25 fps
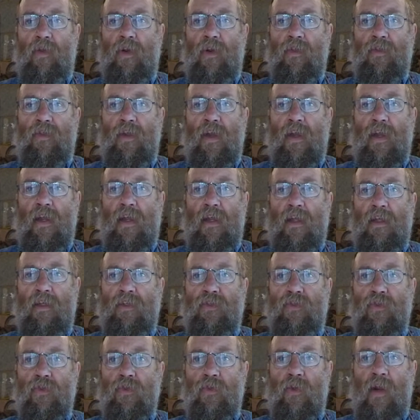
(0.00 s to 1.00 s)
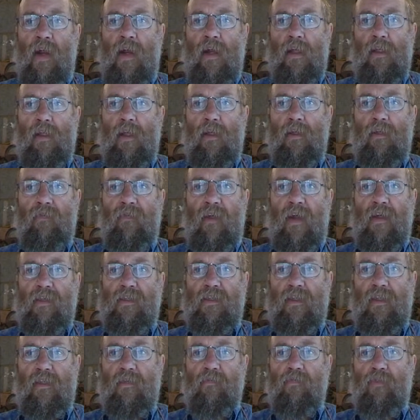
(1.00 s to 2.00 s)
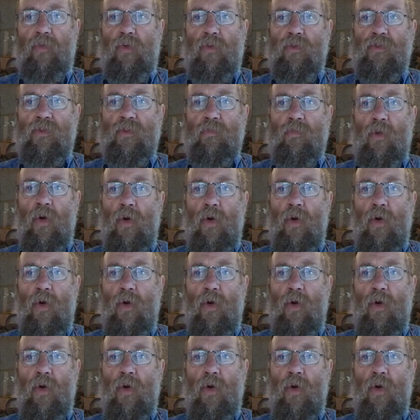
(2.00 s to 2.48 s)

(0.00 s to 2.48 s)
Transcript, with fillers: but they draw out a load of acid and put